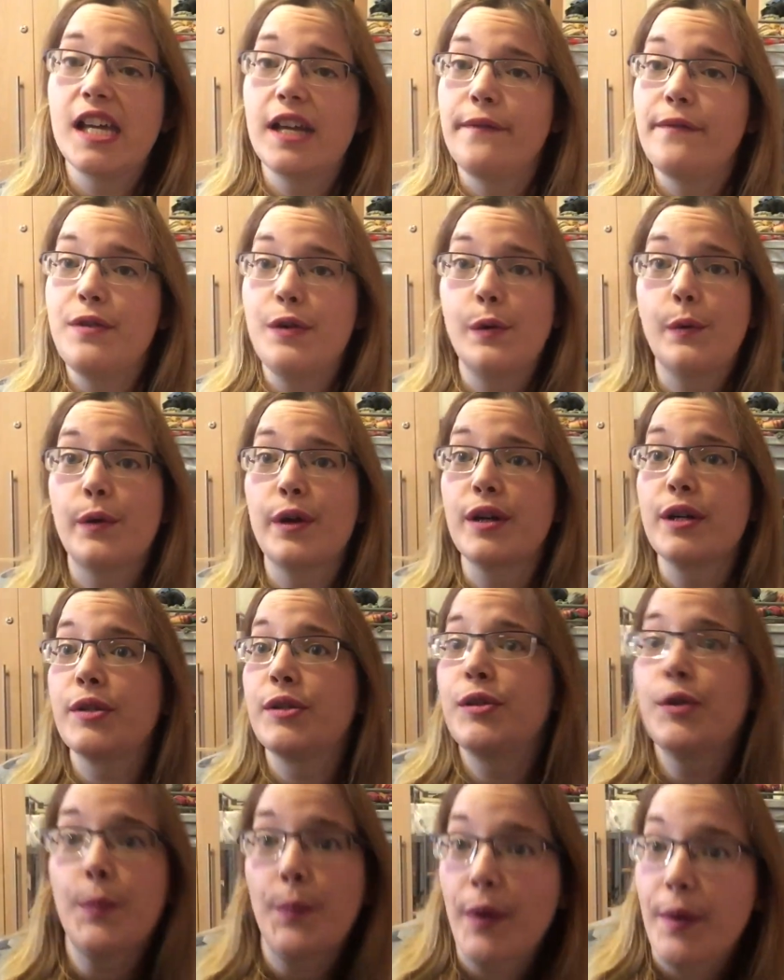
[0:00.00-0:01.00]
if you were
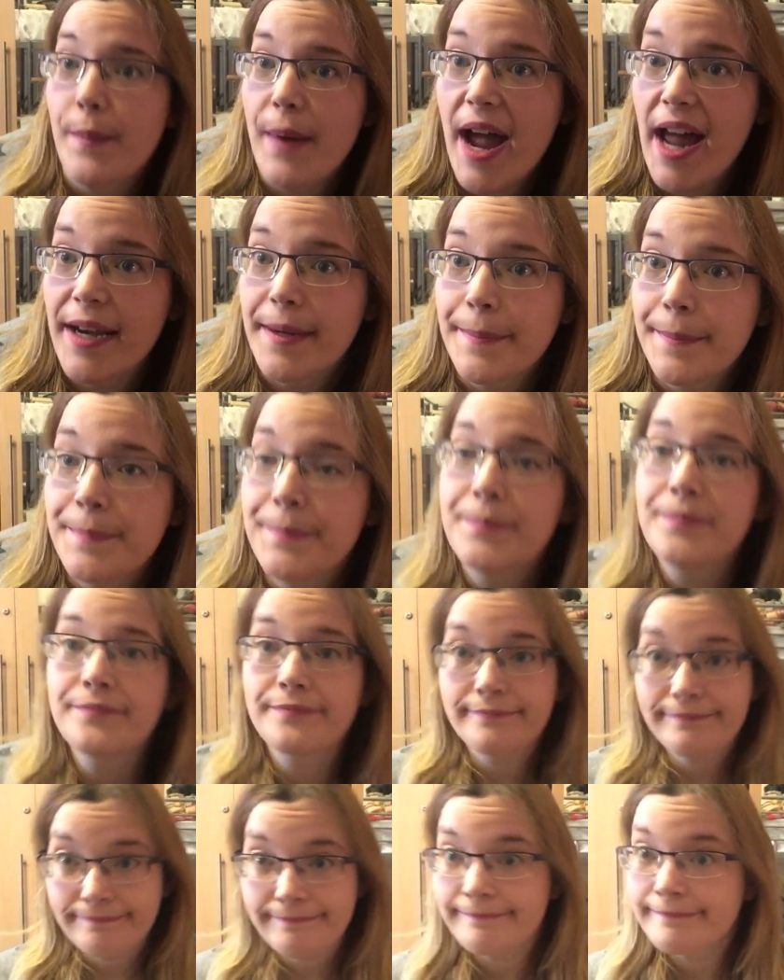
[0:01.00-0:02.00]
Superman.
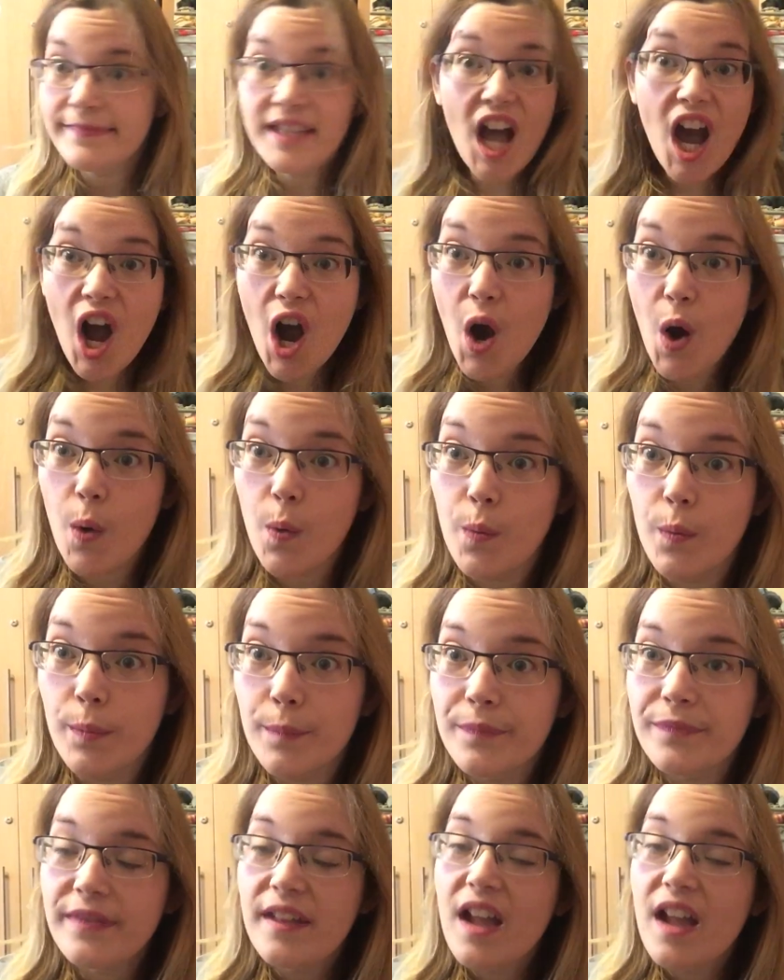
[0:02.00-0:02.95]
No!